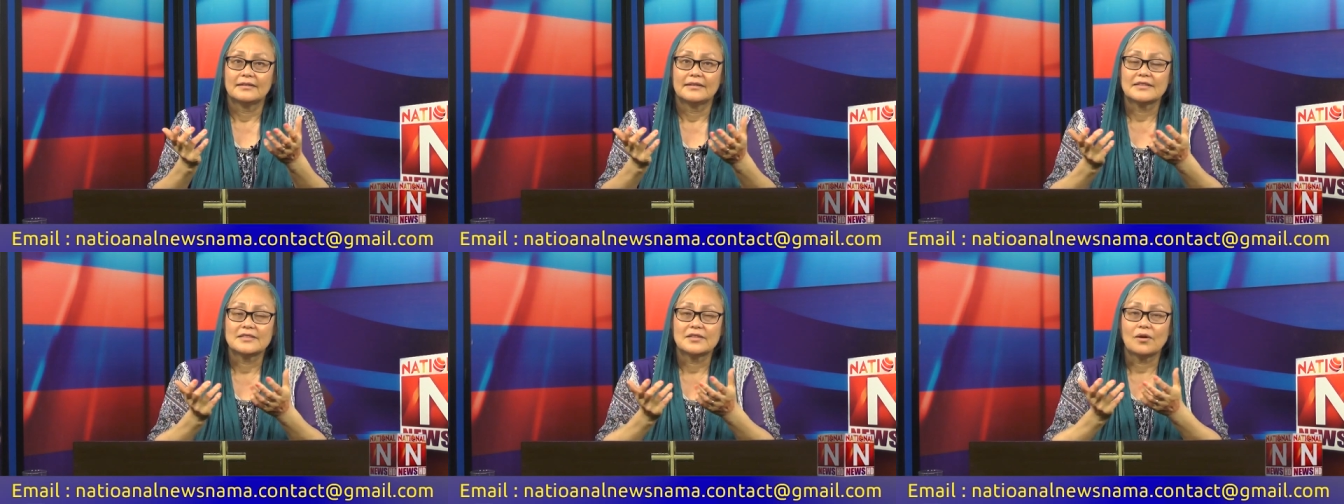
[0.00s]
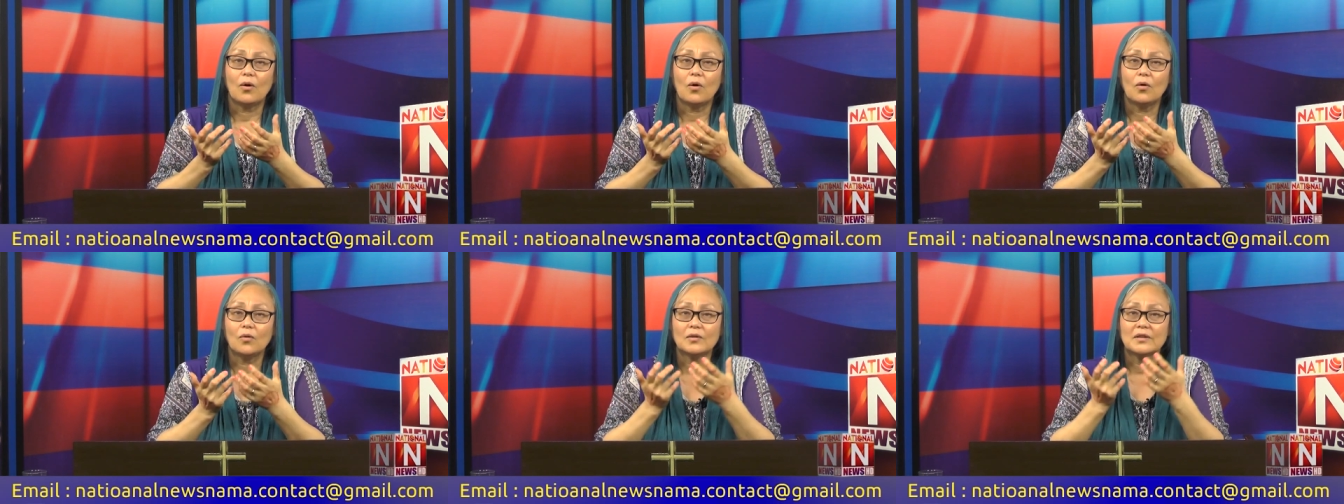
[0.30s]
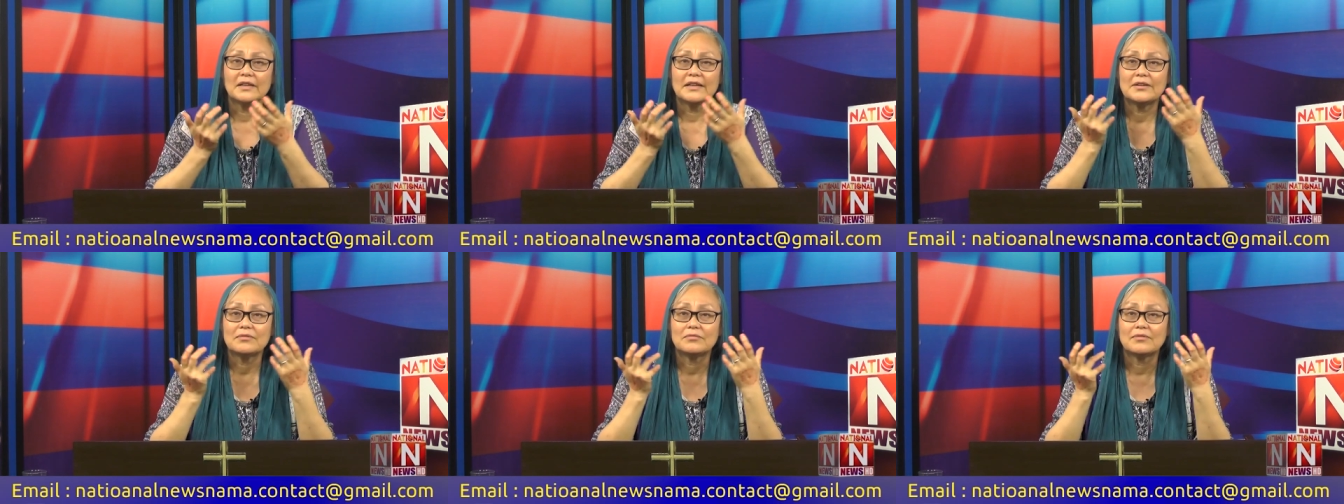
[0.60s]
this
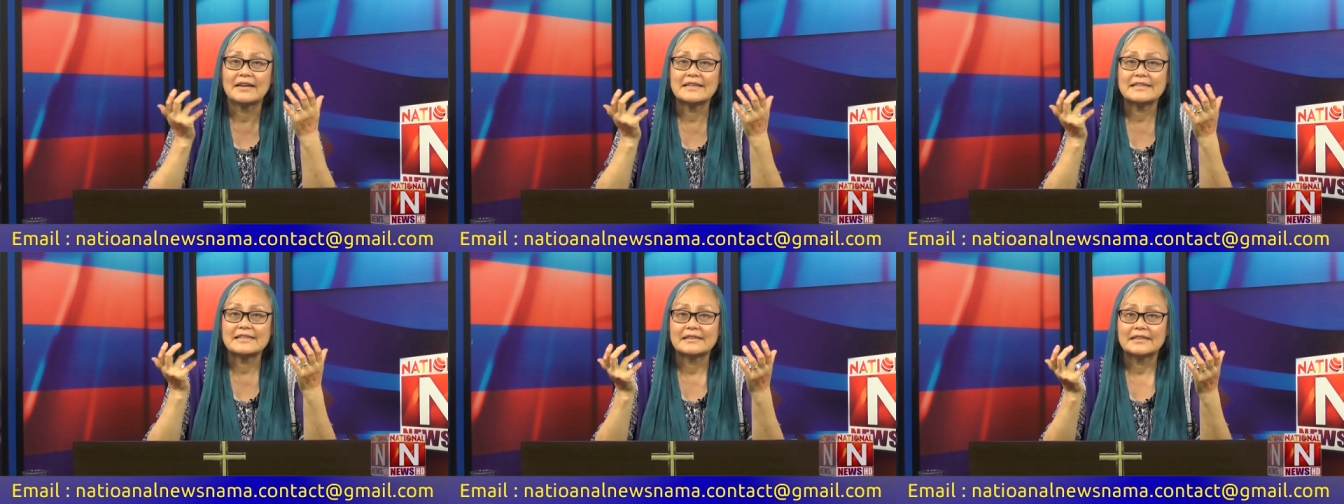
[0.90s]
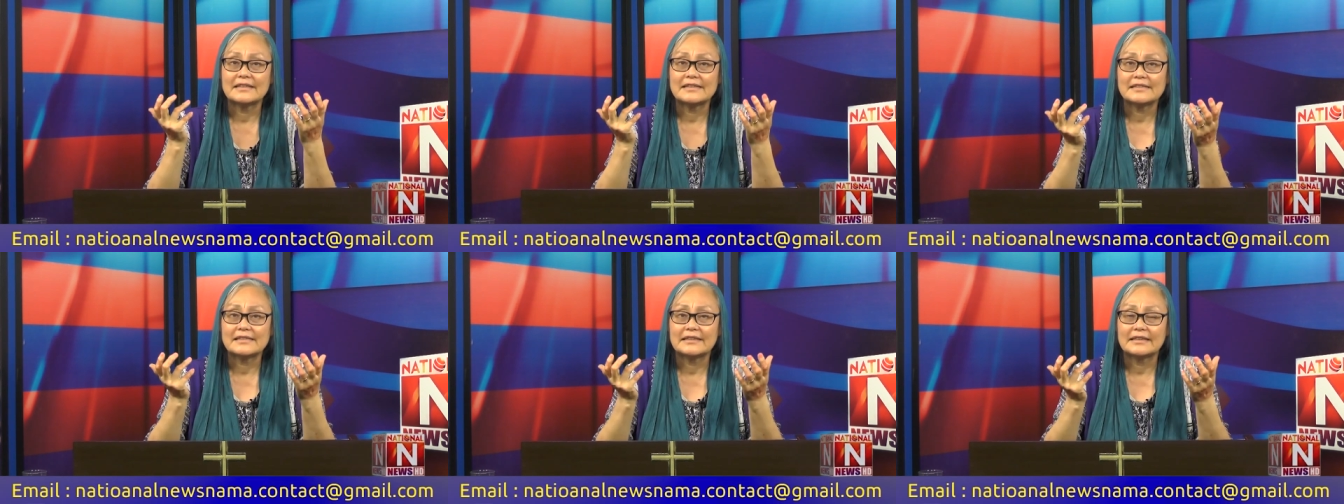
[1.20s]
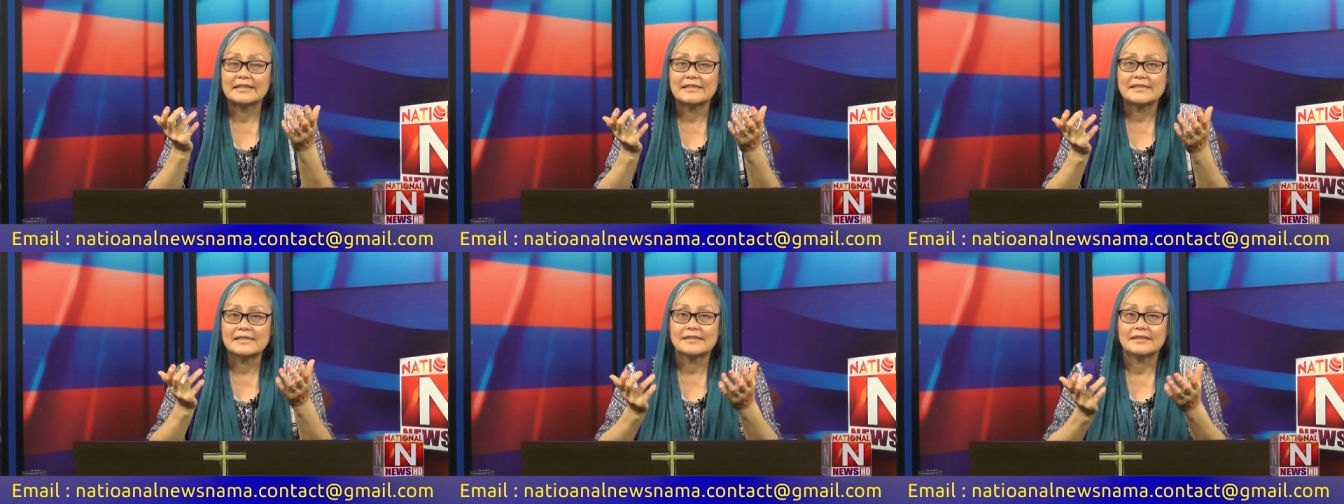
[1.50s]
holy
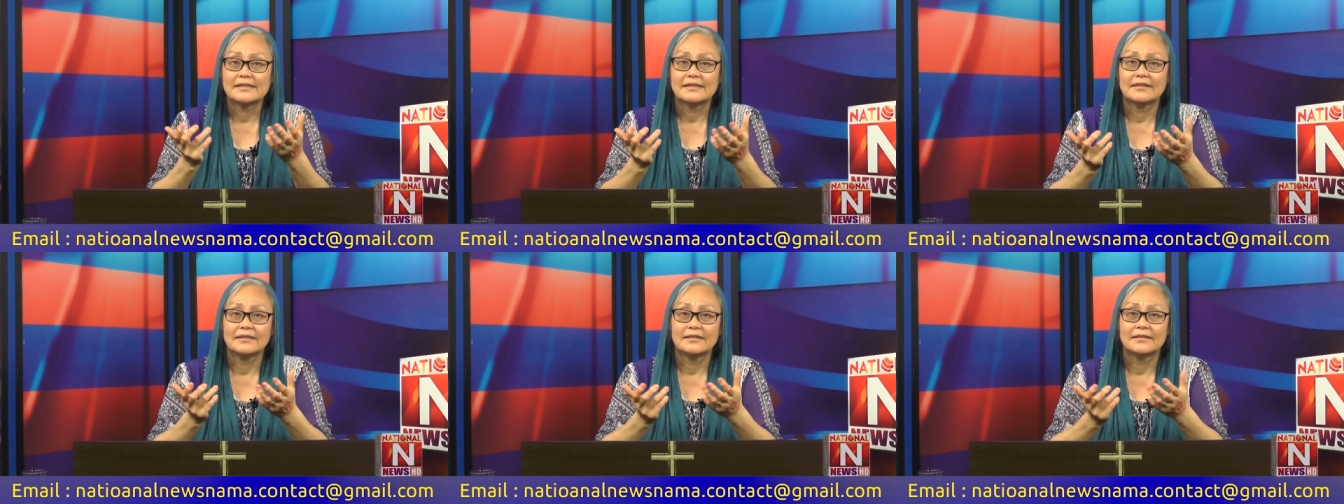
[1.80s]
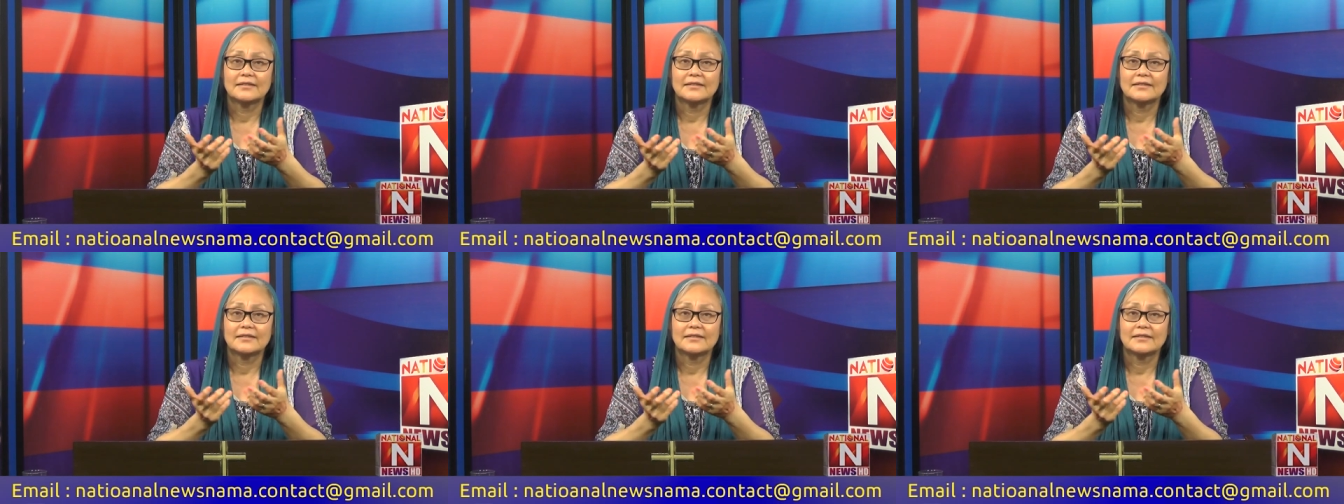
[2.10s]
restlessness,